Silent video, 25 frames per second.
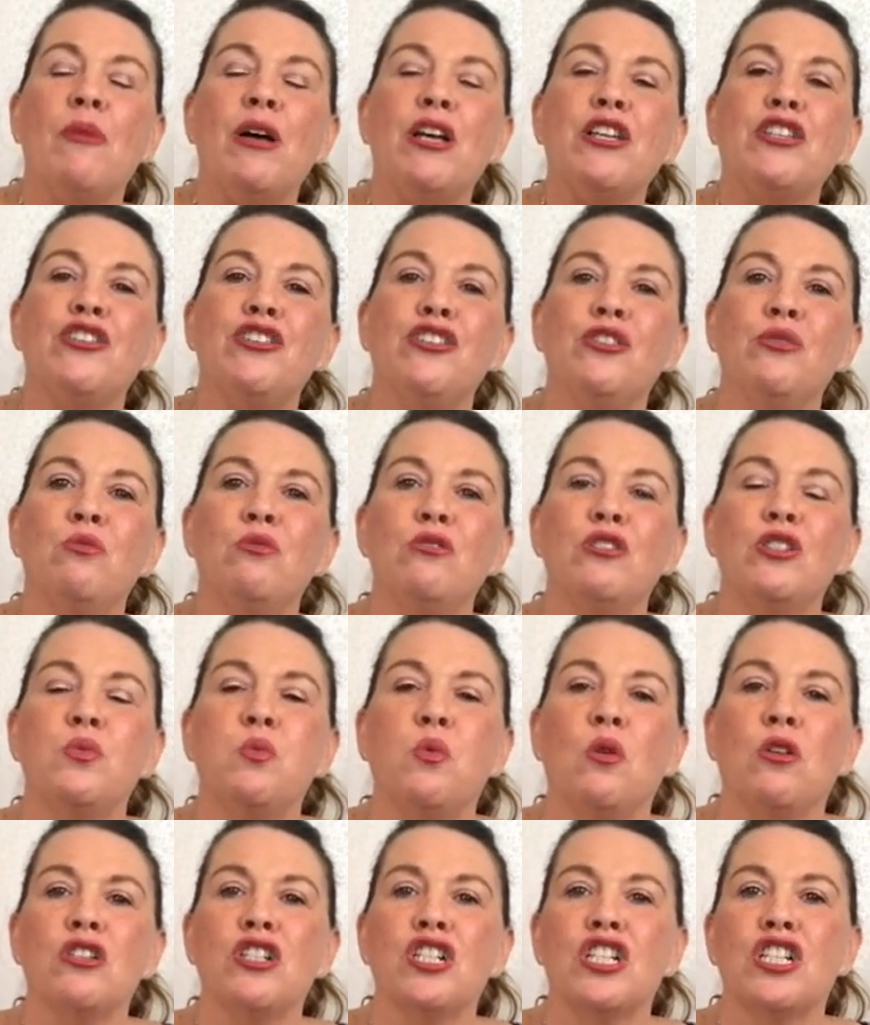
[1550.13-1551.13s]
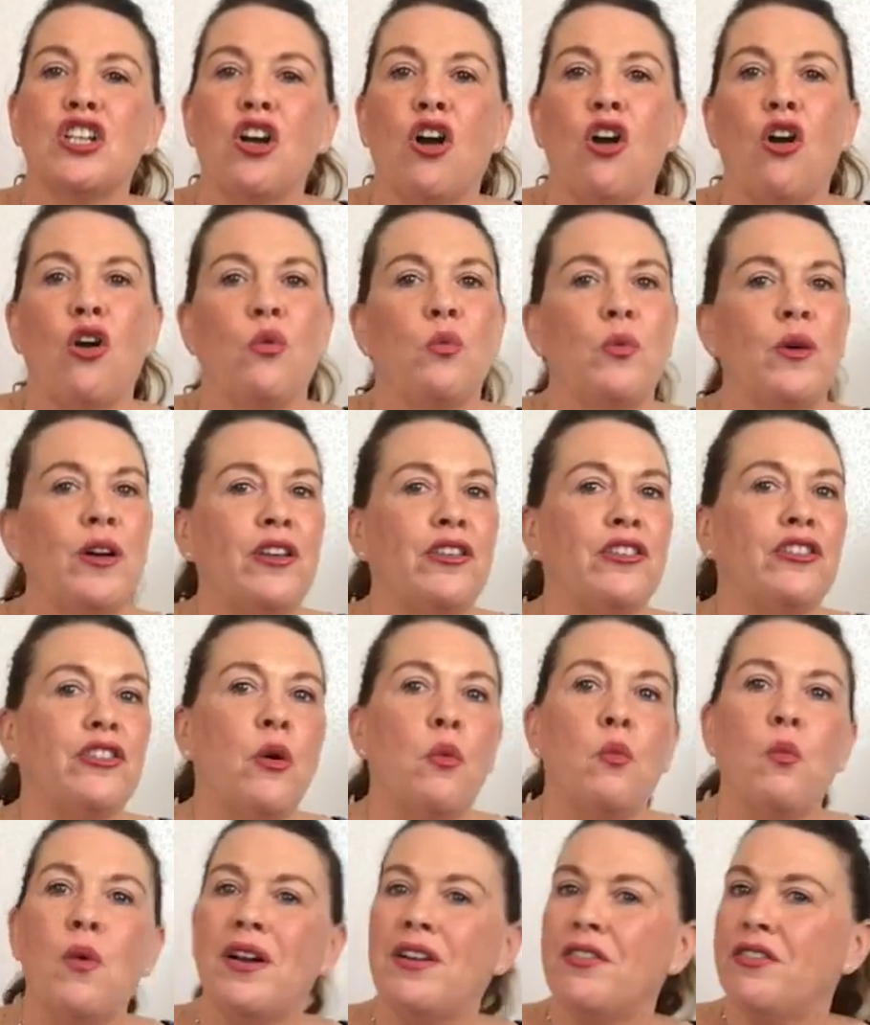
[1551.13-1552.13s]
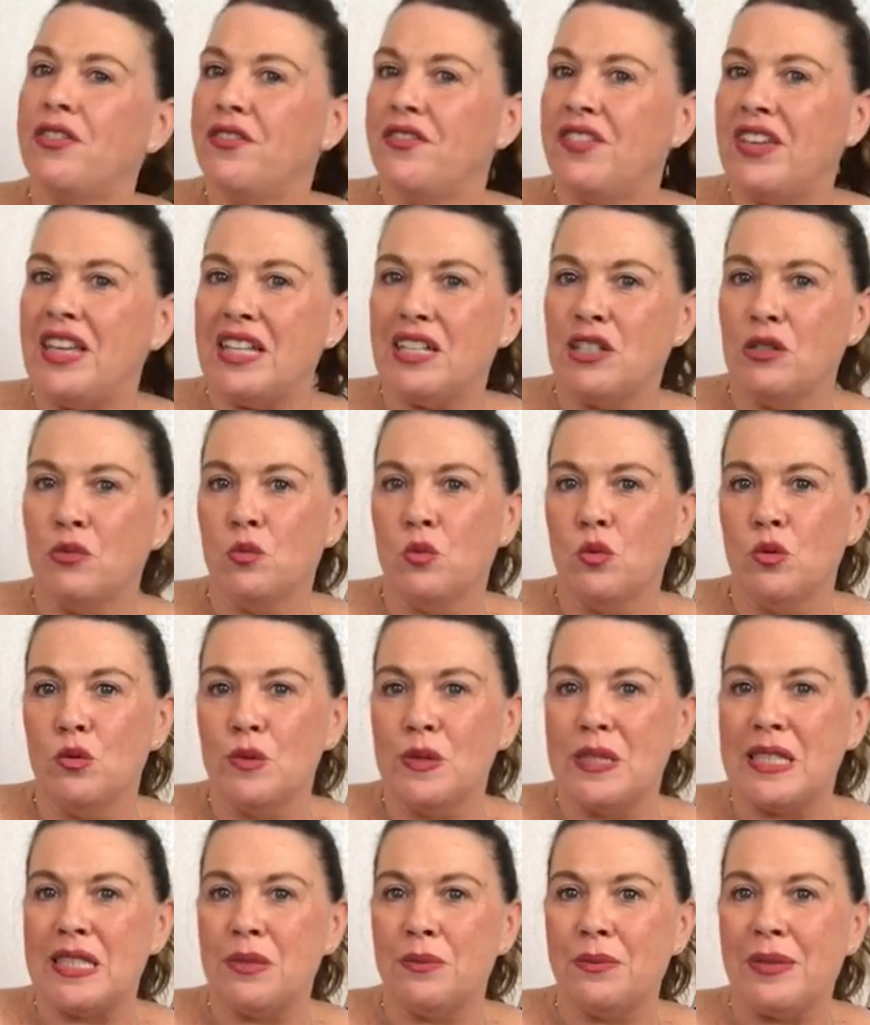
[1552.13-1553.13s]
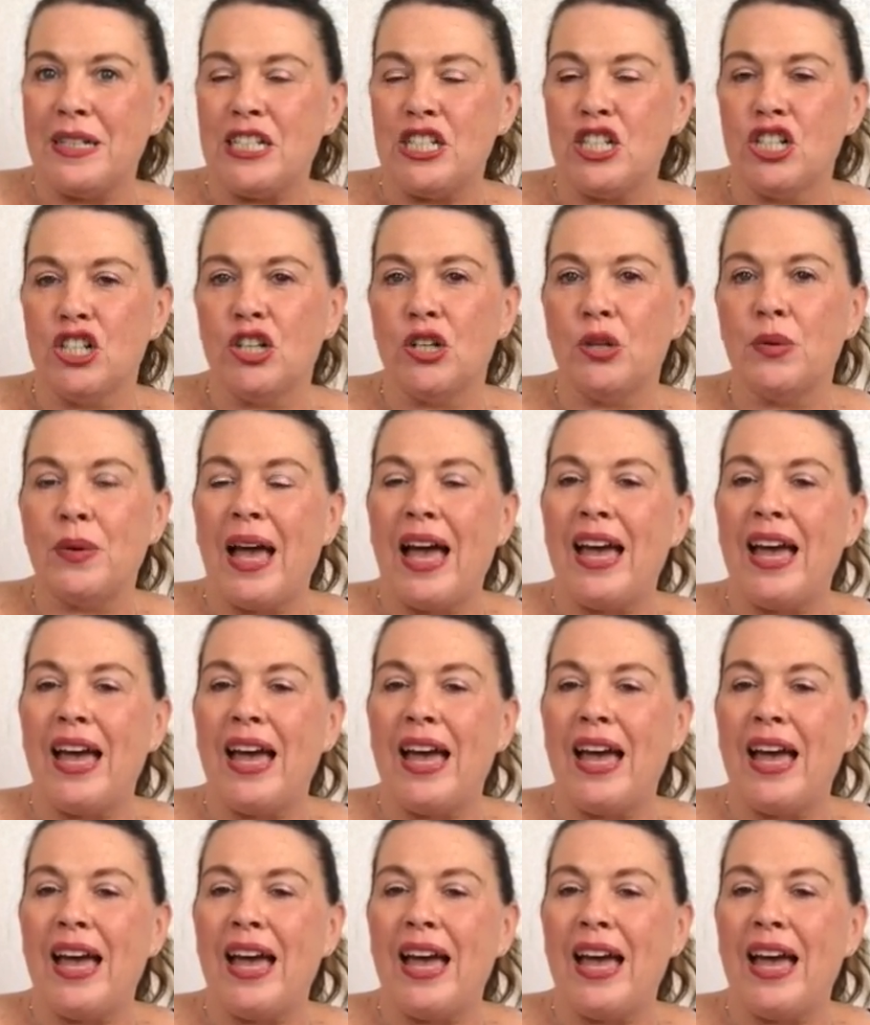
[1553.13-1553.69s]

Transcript: you would want to go with one of the vegan wools that we do.